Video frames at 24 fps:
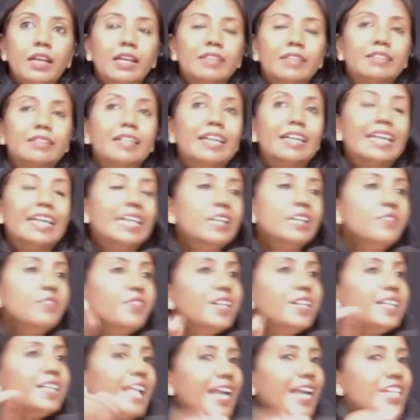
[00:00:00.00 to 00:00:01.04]
The
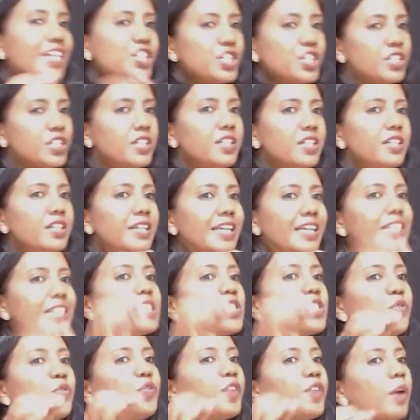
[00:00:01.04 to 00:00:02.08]
invitation is
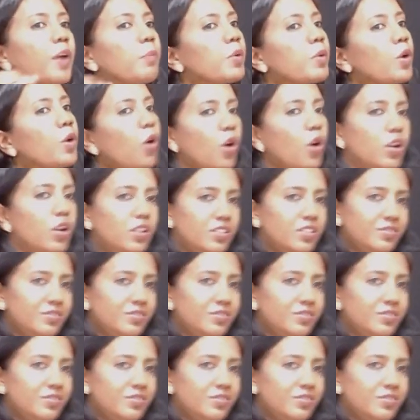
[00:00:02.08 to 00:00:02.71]
from God.